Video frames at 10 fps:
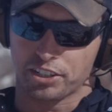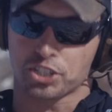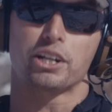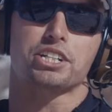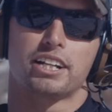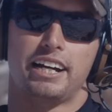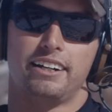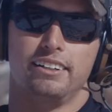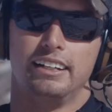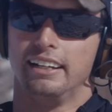can stretch it
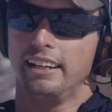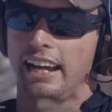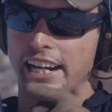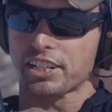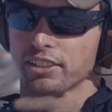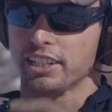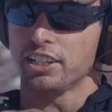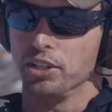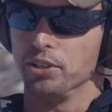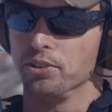out, actually
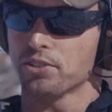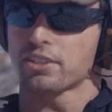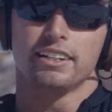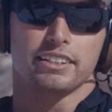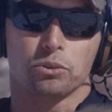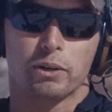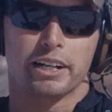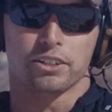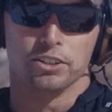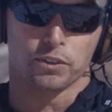use the
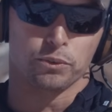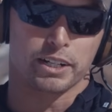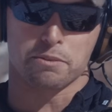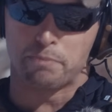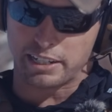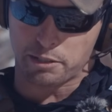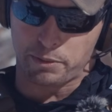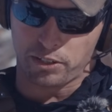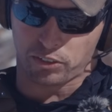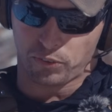reticle for what it's meant to
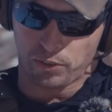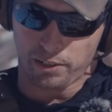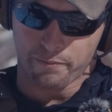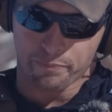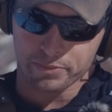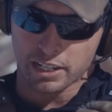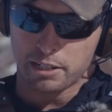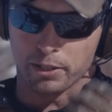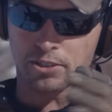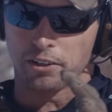be used for.
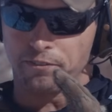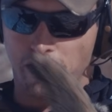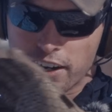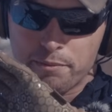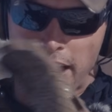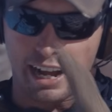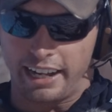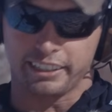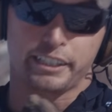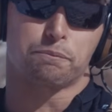But so far, I'm
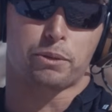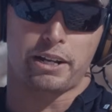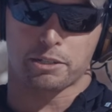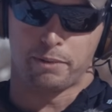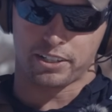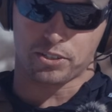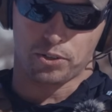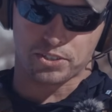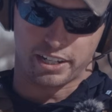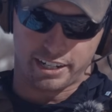highly impressed by this
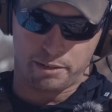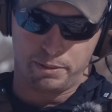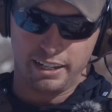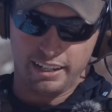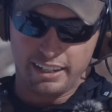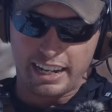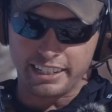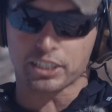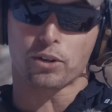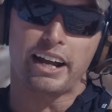whole setup
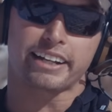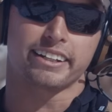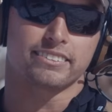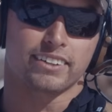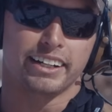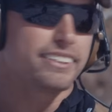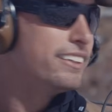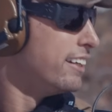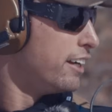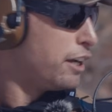and the Kraken, right?
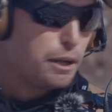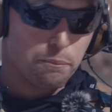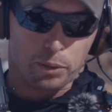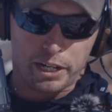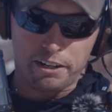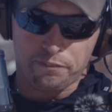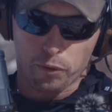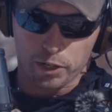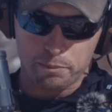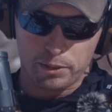Pretty
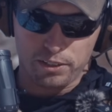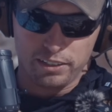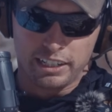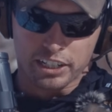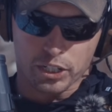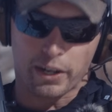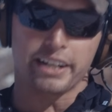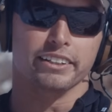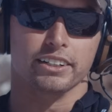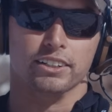affordable,
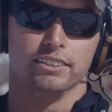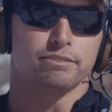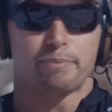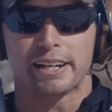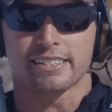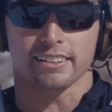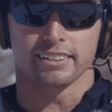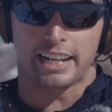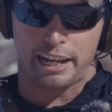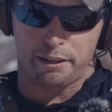great little,
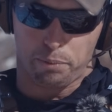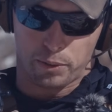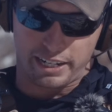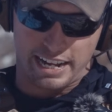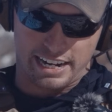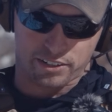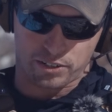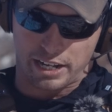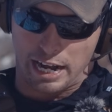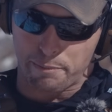basically aim point acro
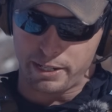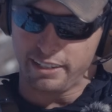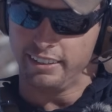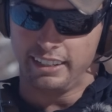copy,